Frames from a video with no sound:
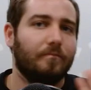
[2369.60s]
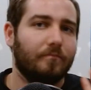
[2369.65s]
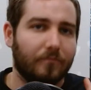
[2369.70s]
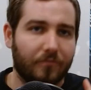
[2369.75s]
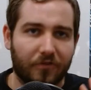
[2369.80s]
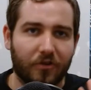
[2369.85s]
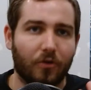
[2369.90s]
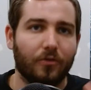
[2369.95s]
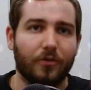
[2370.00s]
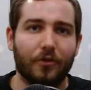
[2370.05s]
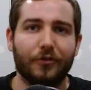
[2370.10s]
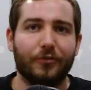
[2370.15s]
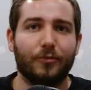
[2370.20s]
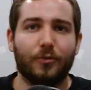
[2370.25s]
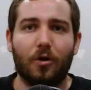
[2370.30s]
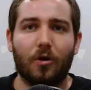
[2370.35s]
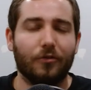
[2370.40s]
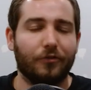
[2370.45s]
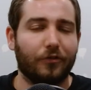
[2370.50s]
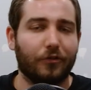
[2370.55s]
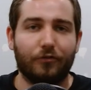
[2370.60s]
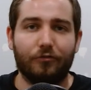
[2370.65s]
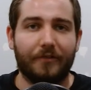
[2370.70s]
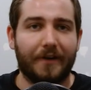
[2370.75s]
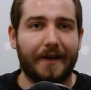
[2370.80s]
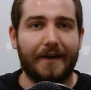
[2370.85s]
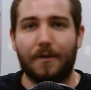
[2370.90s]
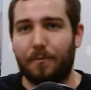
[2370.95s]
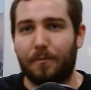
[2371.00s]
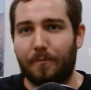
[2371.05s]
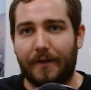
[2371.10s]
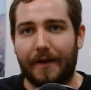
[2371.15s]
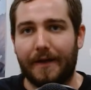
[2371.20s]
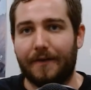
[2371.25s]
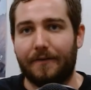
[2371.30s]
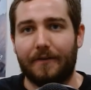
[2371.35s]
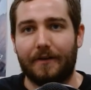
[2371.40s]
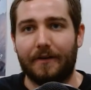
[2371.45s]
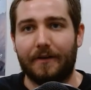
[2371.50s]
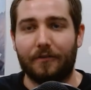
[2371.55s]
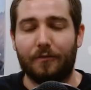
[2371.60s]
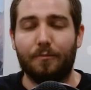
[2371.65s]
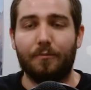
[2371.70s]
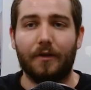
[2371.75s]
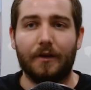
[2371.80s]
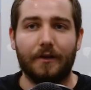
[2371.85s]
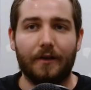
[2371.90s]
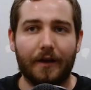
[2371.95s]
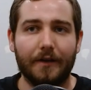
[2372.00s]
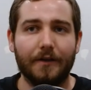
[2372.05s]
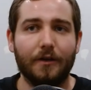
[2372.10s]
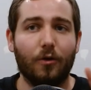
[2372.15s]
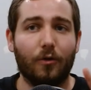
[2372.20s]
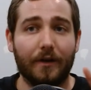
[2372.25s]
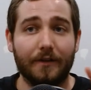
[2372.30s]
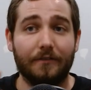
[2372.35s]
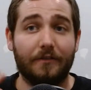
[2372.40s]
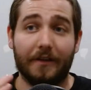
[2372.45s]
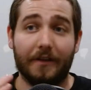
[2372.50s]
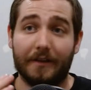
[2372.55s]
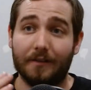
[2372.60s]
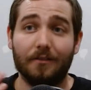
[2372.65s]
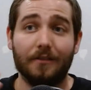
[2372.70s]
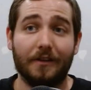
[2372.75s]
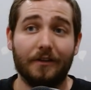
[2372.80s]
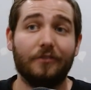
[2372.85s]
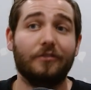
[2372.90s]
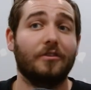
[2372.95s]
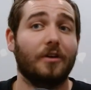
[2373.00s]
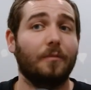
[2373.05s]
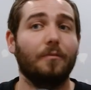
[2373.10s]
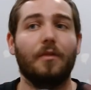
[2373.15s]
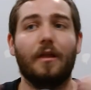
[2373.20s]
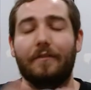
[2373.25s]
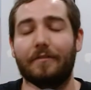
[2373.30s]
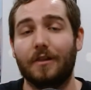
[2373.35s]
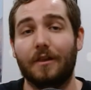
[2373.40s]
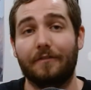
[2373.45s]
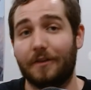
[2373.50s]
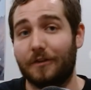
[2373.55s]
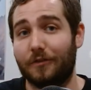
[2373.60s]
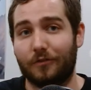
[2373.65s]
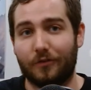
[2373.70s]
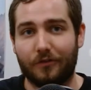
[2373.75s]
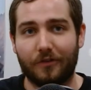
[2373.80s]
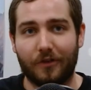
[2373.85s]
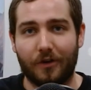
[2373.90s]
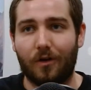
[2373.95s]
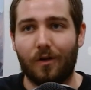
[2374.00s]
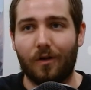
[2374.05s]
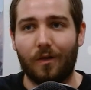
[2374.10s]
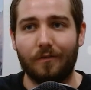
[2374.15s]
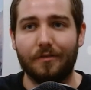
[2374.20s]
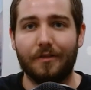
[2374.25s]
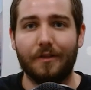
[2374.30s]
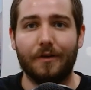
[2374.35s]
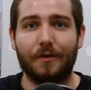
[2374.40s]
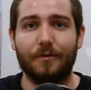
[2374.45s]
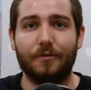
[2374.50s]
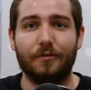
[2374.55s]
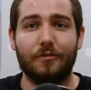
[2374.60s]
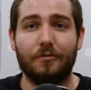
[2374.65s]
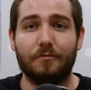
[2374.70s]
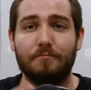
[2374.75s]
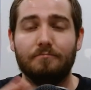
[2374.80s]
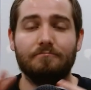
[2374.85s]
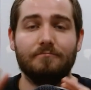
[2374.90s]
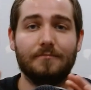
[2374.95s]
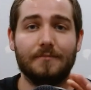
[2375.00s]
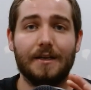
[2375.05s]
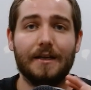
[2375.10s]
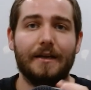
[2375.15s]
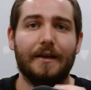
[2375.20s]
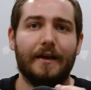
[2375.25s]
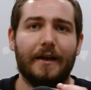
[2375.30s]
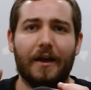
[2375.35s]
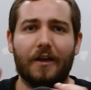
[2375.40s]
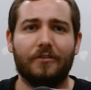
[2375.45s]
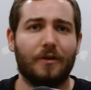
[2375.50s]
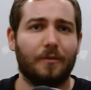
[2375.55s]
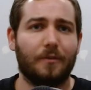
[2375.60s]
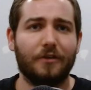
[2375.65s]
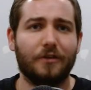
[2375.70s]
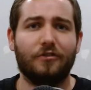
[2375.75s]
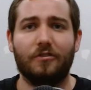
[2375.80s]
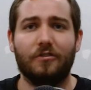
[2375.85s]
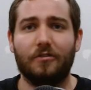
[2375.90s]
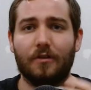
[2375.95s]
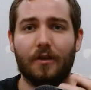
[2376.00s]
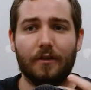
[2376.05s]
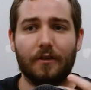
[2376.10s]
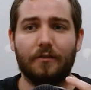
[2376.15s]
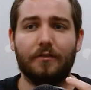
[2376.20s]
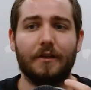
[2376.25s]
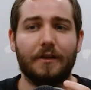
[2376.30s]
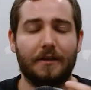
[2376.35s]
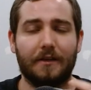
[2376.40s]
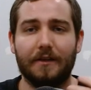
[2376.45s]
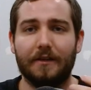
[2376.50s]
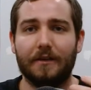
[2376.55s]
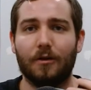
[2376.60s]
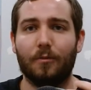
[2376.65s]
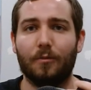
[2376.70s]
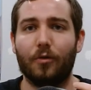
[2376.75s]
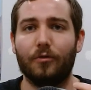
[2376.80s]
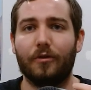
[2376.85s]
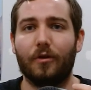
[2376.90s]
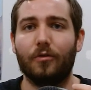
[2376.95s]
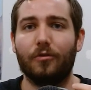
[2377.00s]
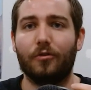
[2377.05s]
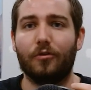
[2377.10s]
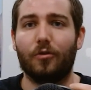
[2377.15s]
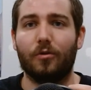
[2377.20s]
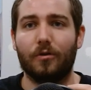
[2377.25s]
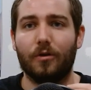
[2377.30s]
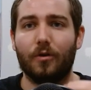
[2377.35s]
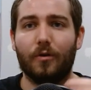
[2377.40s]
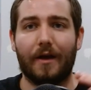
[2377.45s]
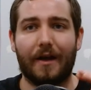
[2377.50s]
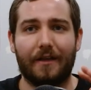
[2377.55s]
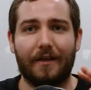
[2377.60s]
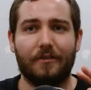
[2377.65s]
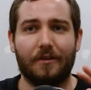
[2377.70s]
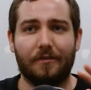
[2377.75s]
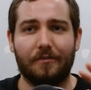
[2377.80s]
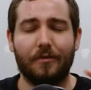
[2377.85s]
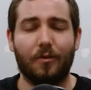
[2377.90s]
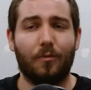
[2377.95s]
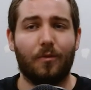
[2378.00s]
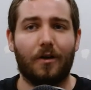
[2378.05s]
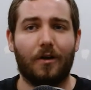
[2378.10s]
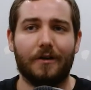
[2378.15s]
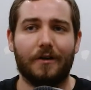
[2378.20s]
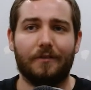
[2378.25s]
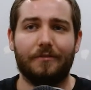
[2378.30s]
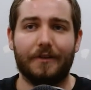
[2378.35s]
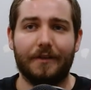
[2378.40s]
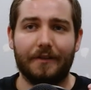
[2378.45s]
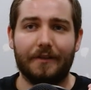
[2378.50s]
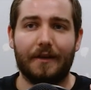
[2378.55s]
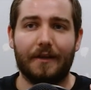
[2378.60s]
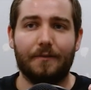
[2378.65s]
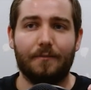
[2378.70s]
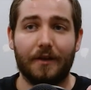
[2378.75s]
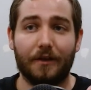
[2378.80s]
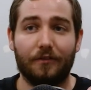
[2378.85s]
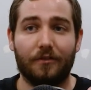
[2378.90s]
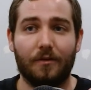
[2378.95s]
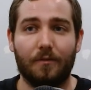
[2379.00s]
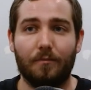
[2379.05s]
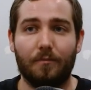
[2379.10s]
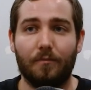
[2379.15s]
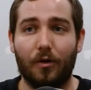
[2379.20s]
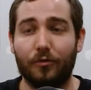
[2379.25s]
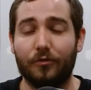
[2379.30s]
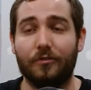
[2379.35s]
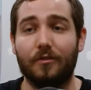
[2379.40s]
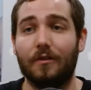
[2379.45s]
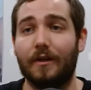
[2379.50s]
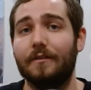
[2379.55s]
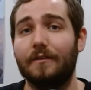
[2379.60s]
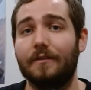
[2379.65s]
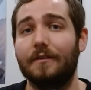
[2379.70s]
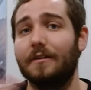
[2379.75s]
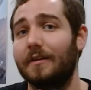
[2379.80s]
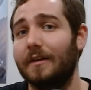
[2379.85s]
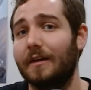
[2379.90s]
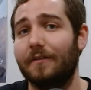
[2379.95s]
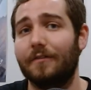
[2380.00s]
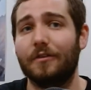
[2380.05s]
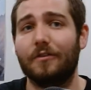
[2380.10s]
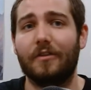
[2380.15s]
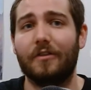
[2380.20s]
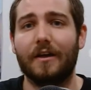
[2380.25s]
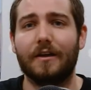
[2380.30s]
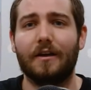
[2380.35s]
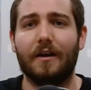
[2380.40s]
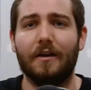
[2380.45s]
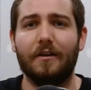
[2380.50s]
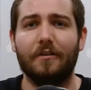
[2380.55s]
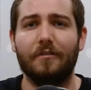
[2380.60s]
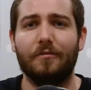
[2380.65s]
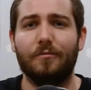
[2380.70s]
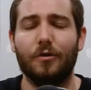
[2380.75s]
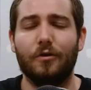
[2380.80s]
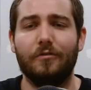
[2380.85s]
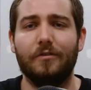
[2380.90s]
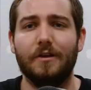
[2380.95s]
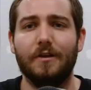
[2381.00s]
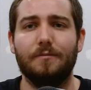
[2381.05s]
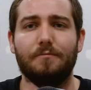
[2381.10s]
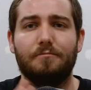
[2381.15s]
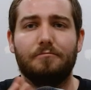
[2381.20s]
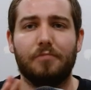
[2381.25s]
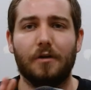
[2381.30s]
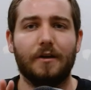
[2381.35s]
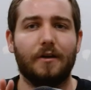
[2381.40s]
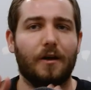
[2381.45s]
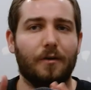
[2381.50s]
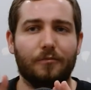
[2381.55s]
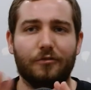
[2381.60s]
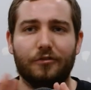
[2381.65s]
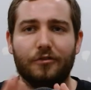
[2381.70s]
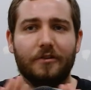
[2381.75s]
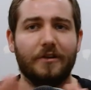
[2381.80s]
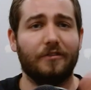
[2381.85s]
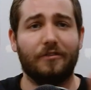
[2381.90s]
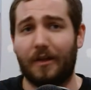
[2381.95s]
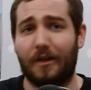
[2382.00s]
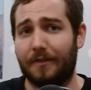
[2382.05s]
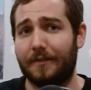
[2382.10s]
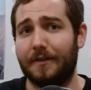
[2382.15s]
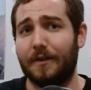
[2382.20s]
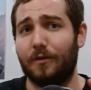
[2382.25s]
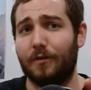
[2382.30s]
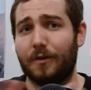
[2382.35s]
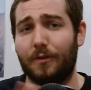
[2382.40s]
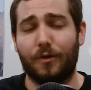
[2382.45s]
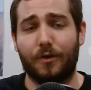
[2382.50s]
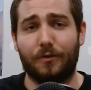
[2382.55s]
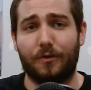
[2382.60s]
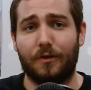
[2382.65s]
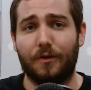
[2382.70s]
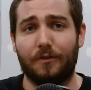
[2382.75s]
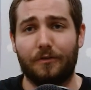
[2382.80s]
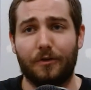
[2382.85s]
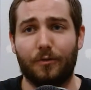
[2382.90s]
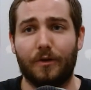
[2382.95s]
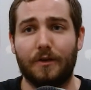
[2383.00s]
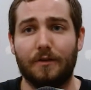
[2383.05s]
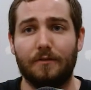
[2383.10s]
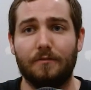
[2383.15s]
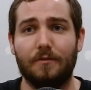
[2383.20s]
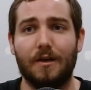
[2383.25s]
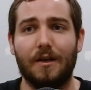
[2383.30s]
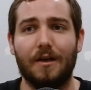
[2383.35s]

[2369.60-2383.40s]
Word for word: So those were all just random pairings, but I know I'd take at least some level of interest in all of those. As I mentioned, I think Guillermo del Toro has a filmography that makes him most likely to give us that kind of movie, but I'm sure he's not the only one who could do it.